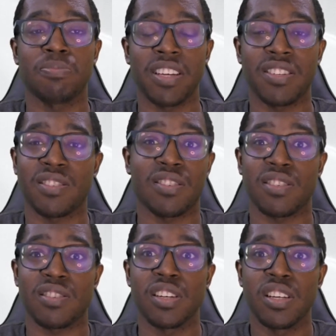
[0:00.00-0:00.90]

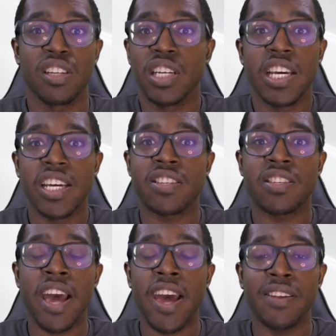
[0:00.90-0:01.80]
It's
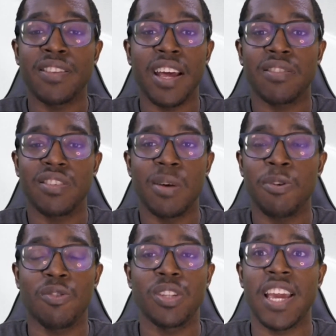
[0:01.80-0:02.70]
sad that Dumbo
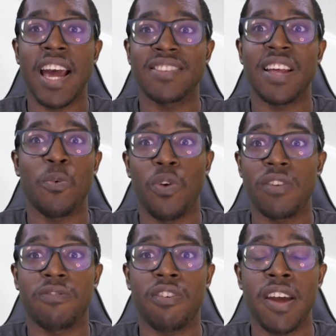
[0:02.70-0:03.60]
only has that
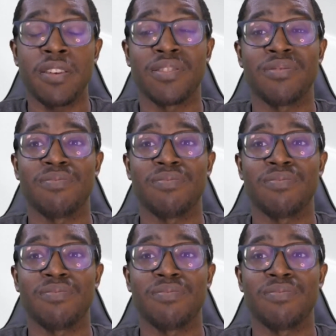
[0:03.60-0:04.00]
one friend.